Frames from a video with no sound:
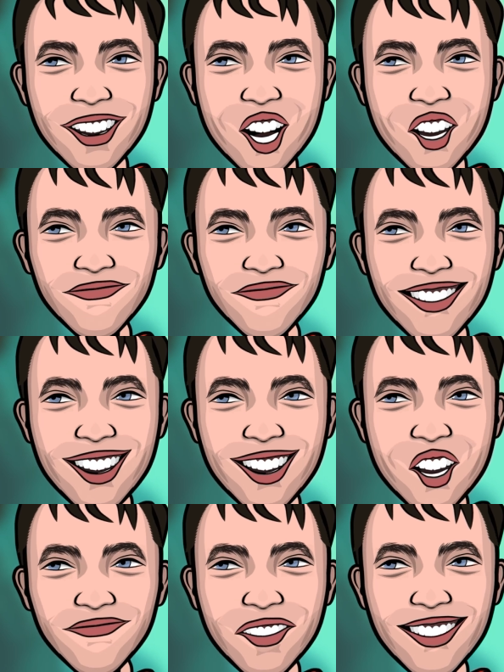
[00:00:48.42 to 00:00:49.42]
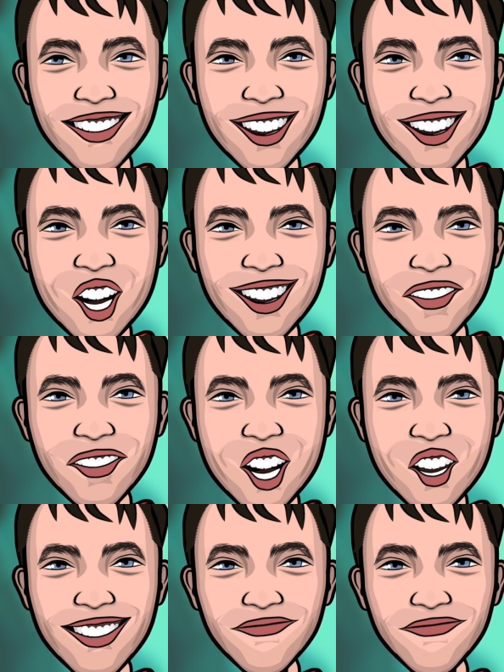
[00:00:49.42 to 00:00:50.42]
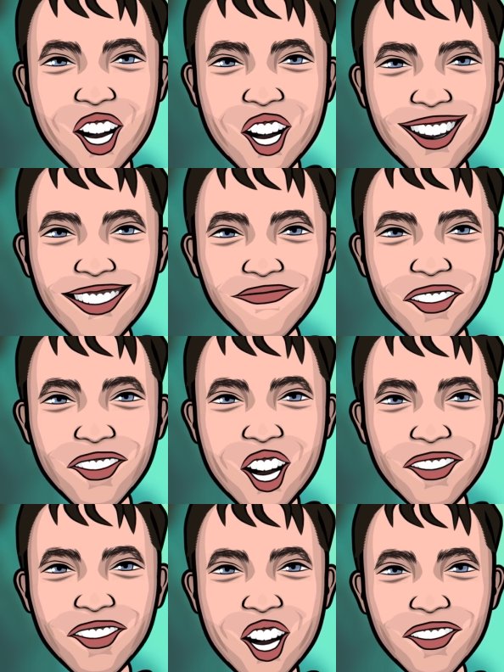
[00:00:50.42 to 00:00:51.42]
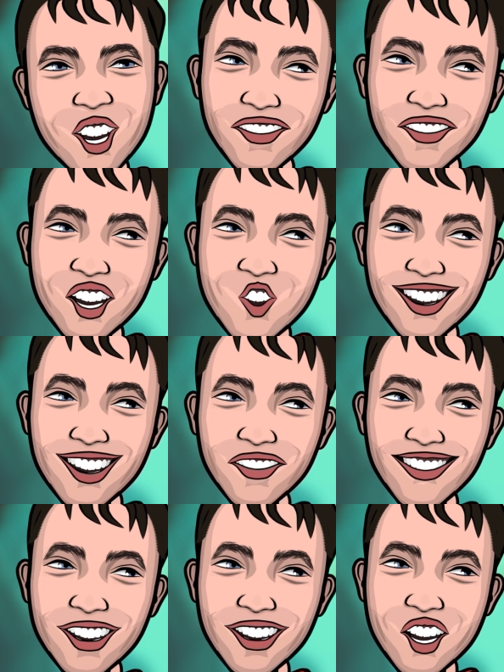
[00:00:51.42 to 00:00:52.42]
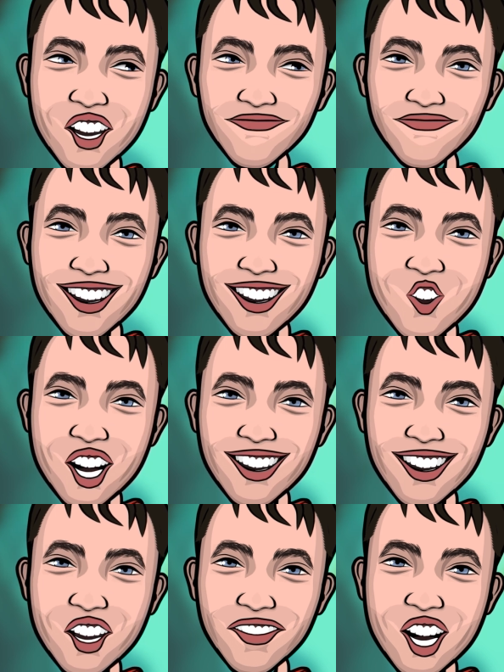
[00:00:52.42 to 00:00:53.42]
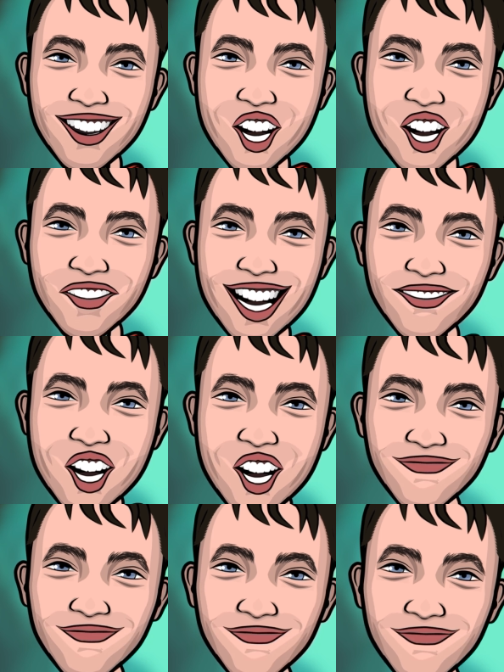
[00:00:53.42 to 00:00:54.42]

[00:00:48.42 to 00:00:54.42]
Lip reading: there are many interpretations of the story, but one thing that often gets overlooked is the order in which events are said to have happened.